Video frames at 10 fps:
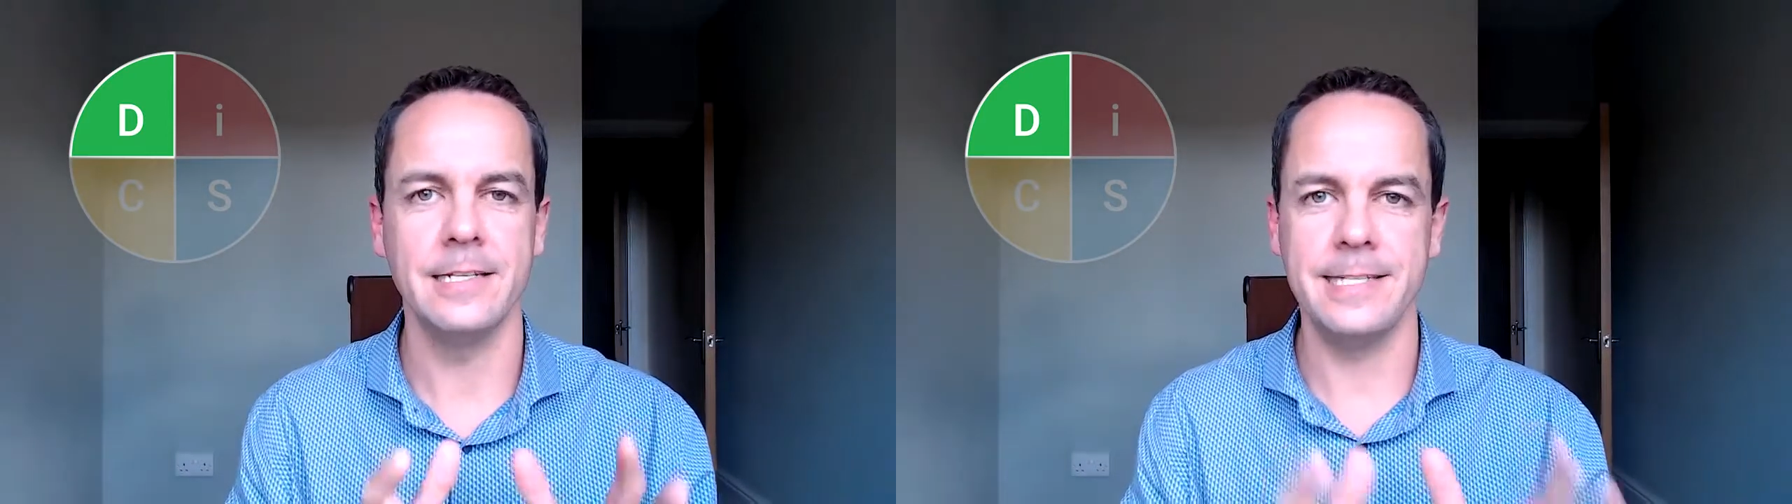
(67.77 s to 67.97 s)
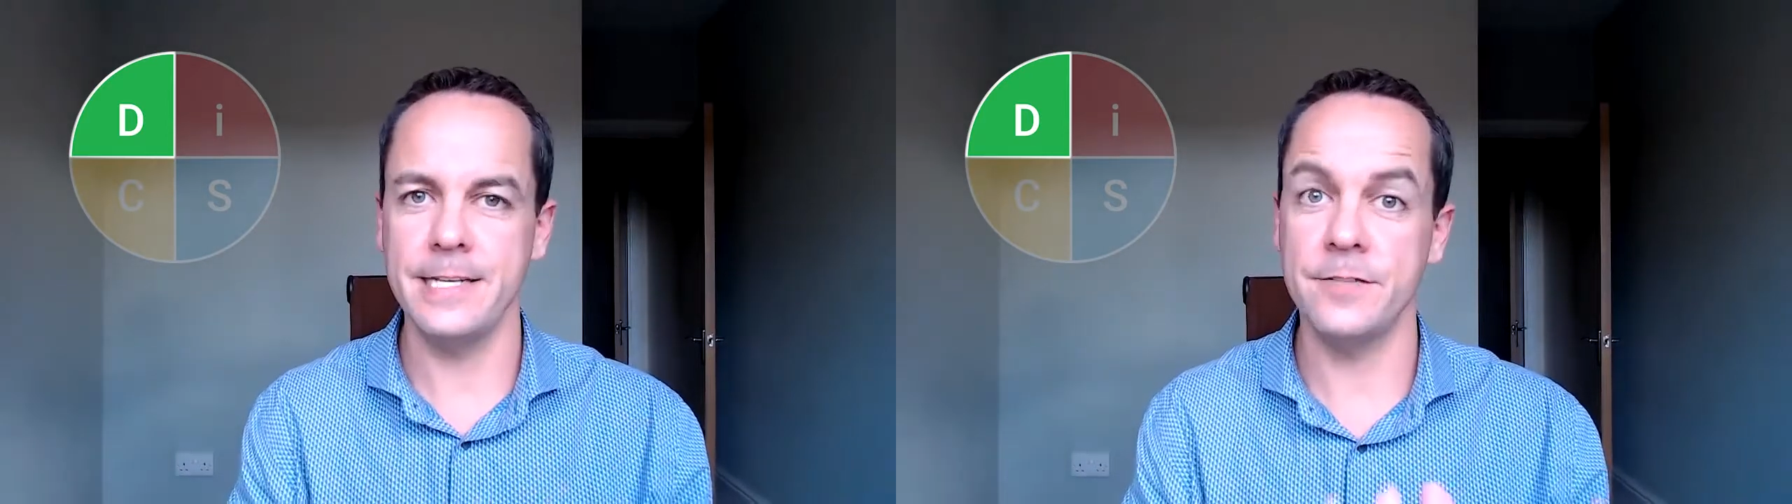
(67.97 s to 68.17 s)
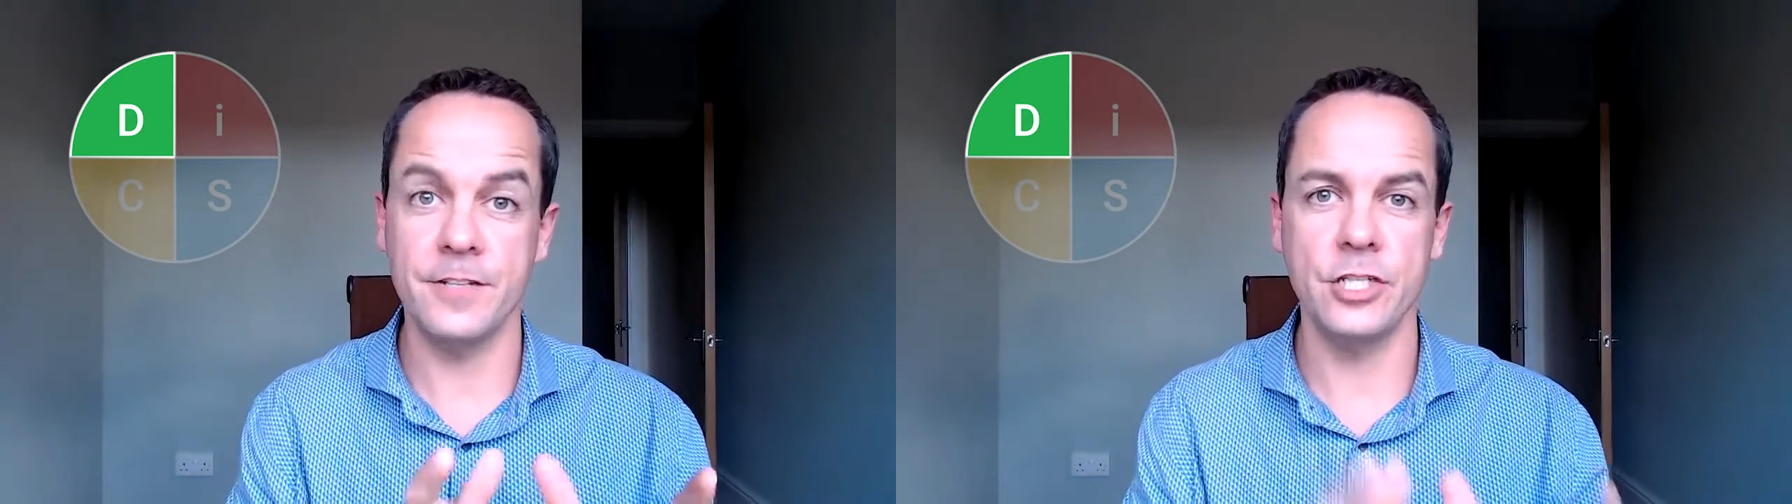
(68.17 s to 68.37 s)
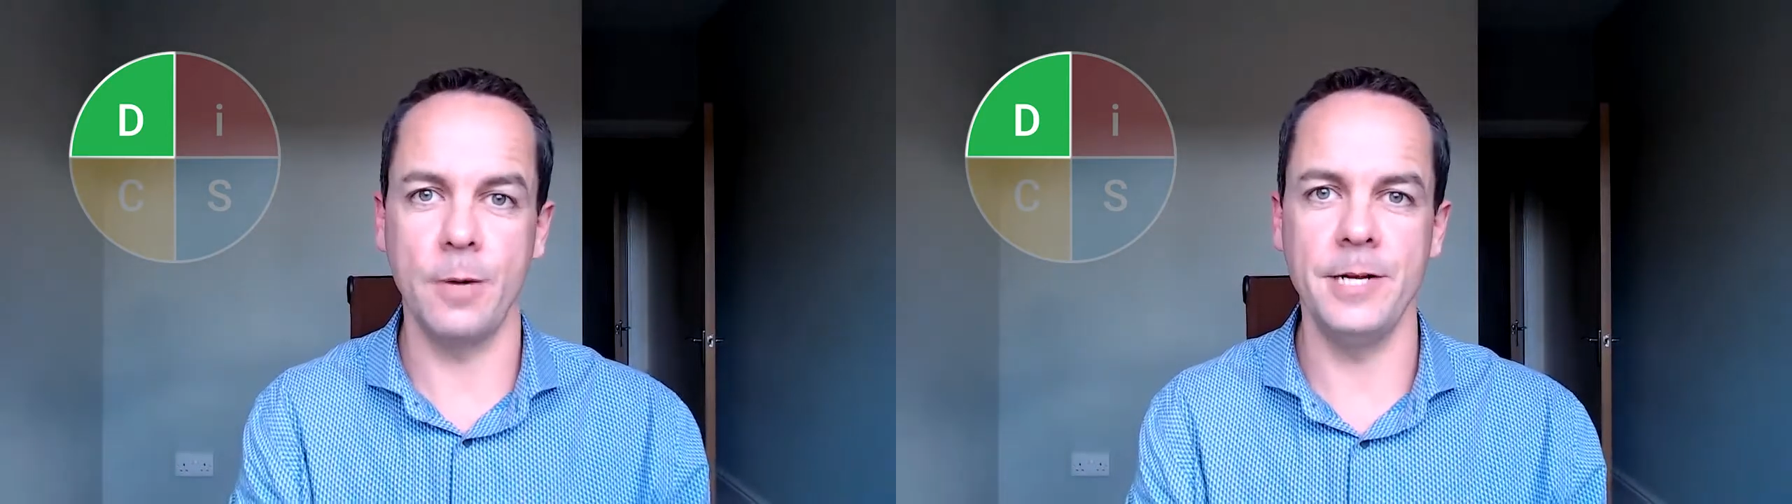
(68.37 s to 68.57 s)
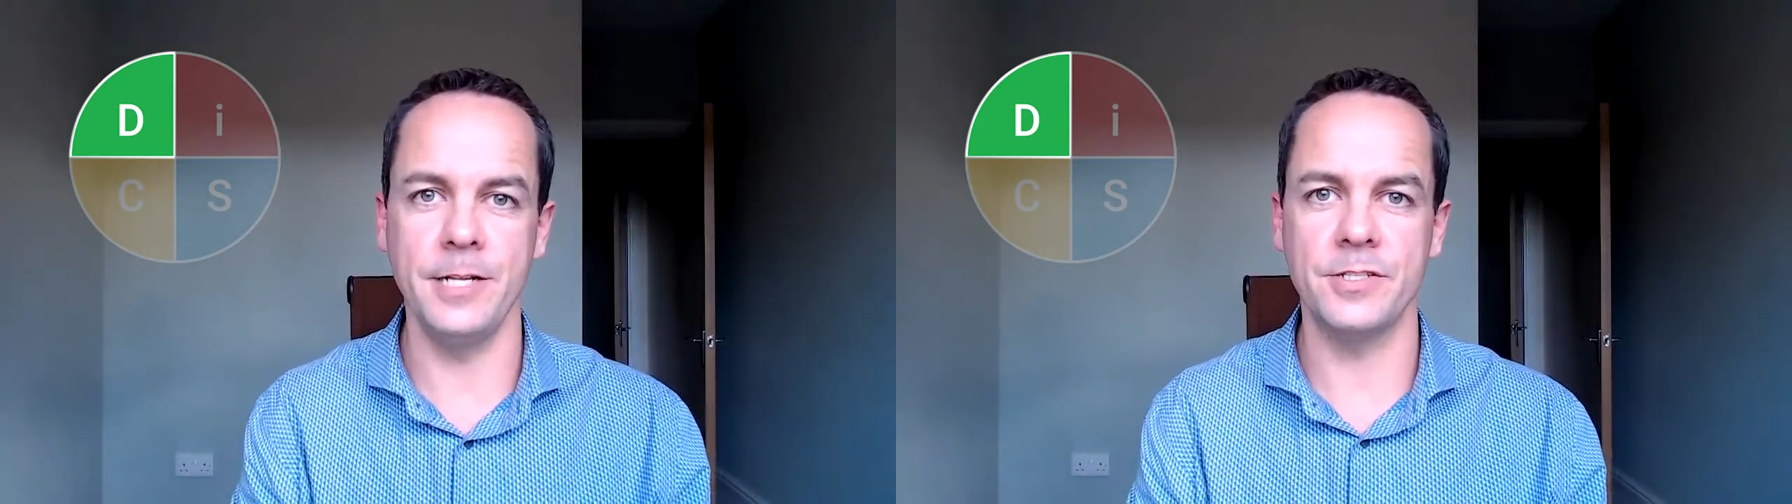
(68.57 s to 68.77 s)
D is for
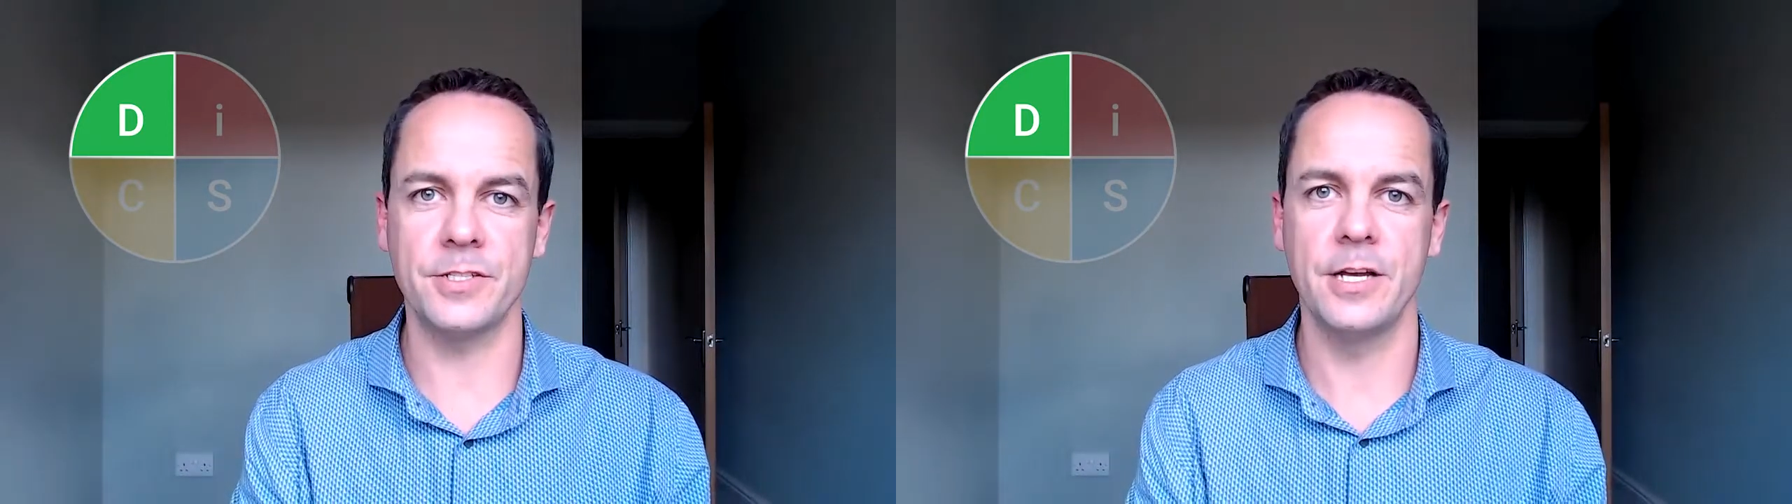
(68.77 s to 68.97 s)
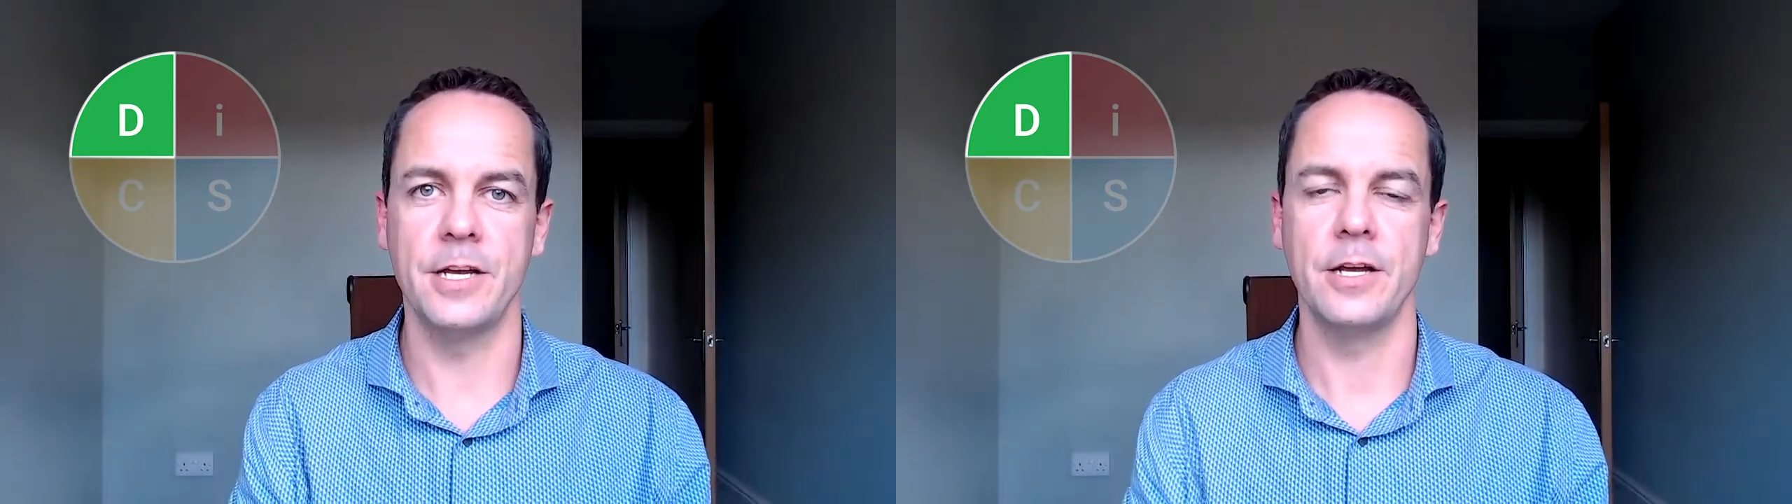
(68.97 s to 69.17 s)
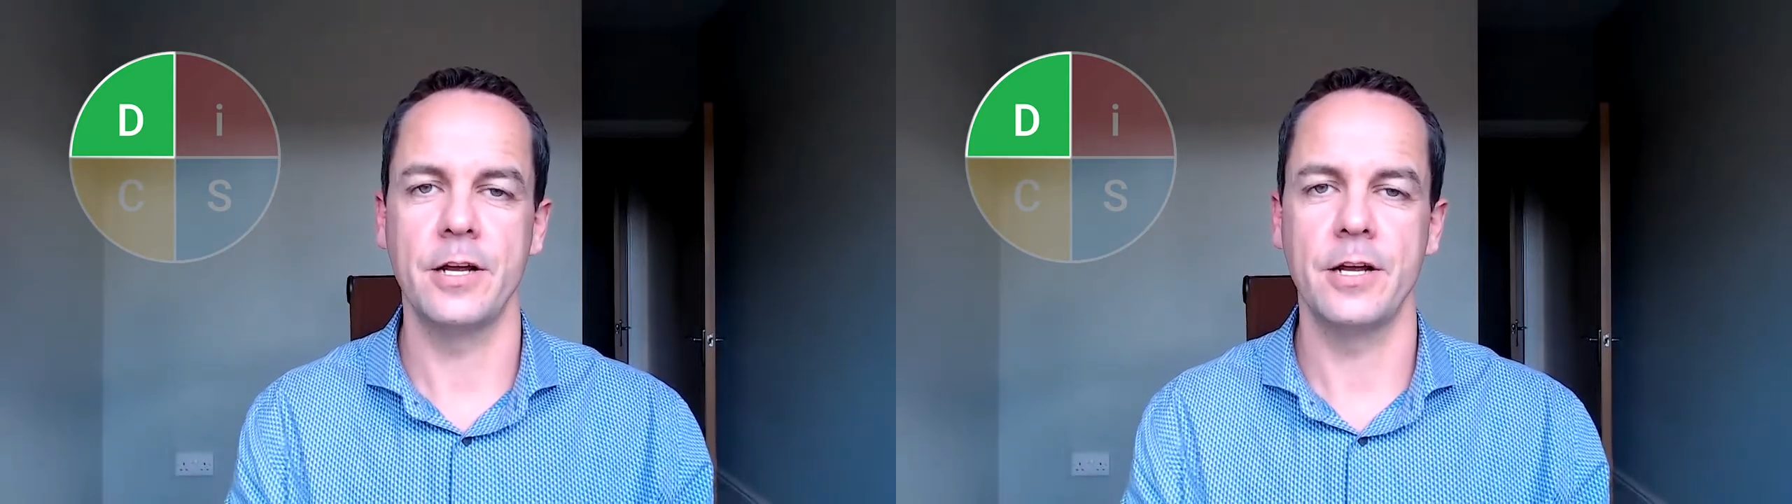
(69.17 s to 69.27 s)
dominance.